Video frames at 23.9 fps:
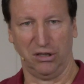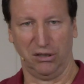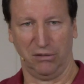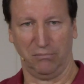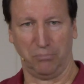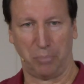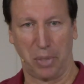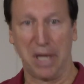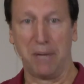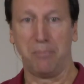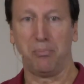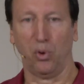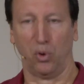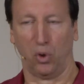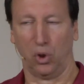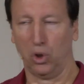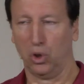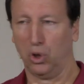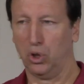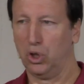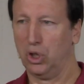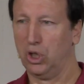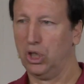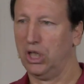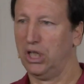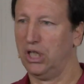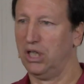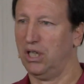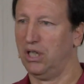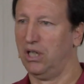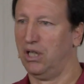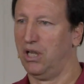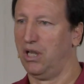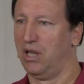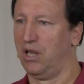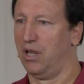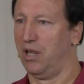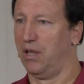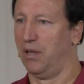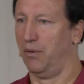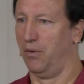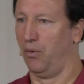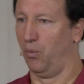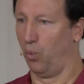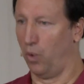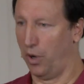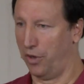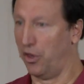people
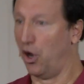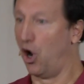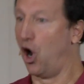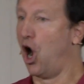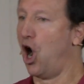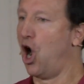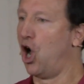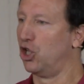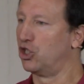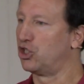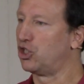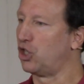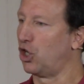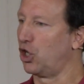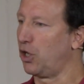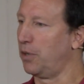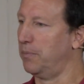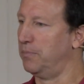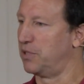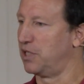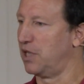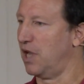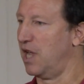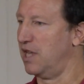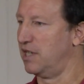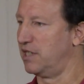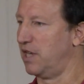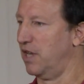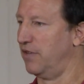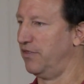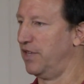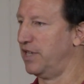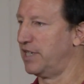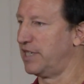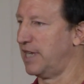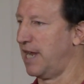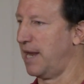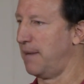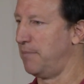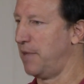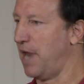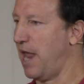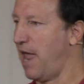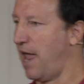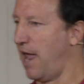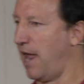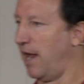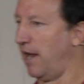when they're all circumcised on the same
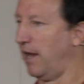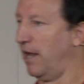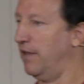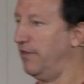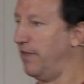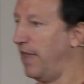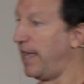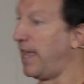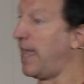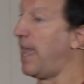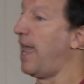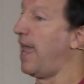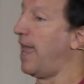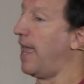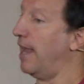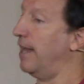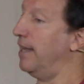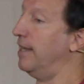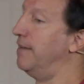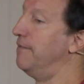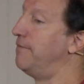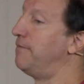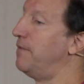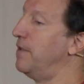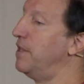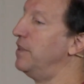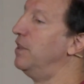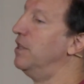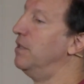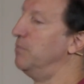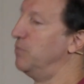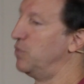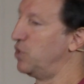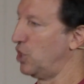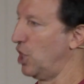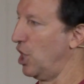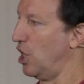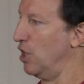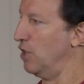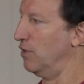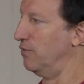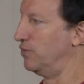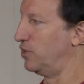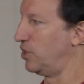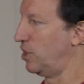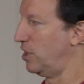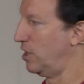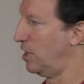day and they can't defend
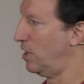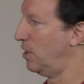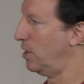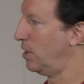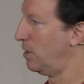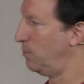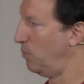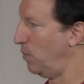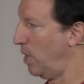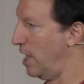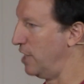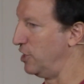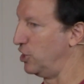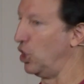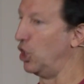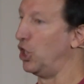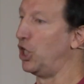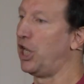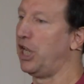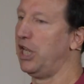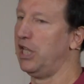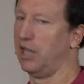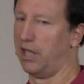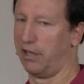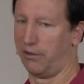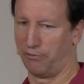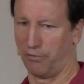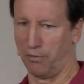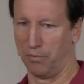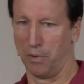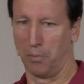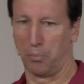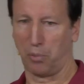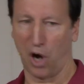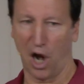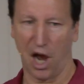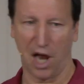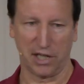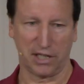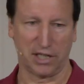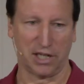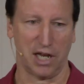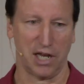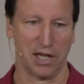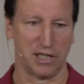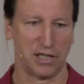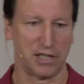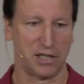themselves as they're healing from the
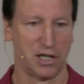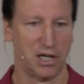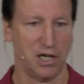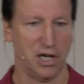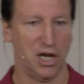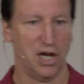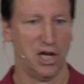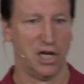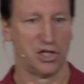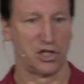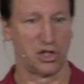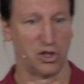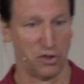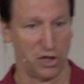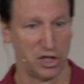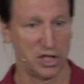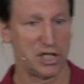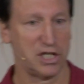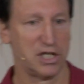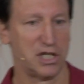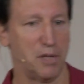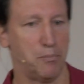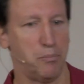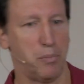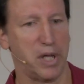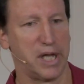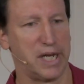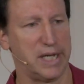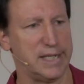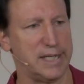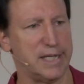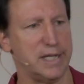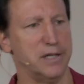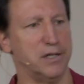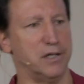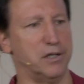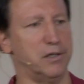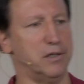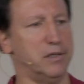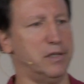process. So this is a big deal.